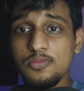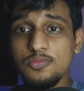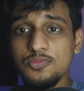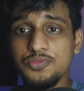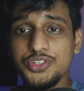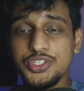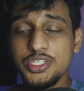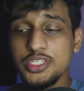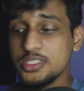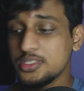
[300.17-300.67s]

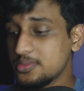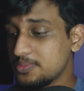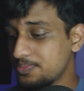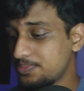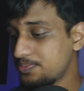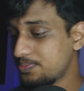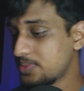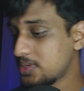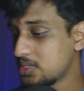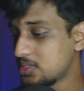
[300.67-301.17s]
which is
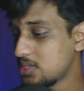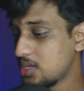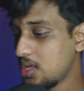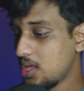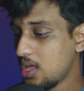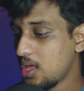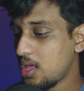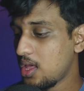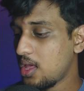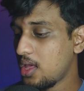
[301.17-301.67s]
because
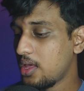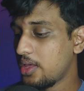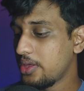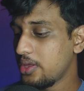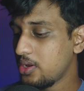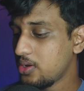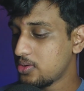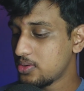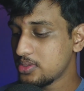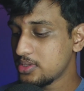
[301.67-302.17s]

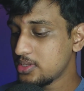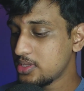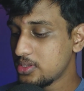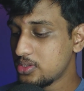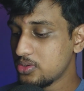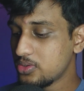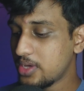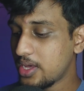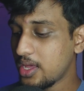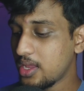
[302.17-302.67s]

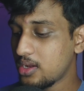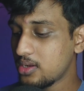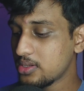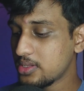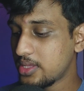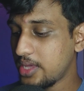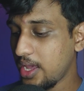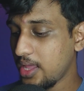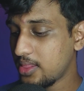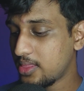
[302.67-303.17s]
you
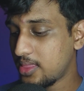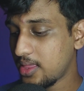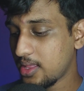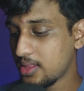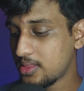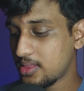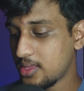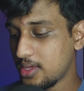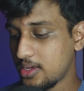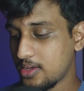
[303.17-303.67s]
cannot get
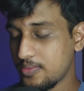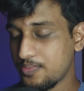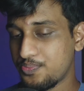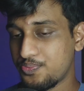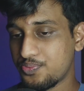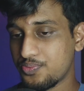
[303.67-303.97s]
that thing.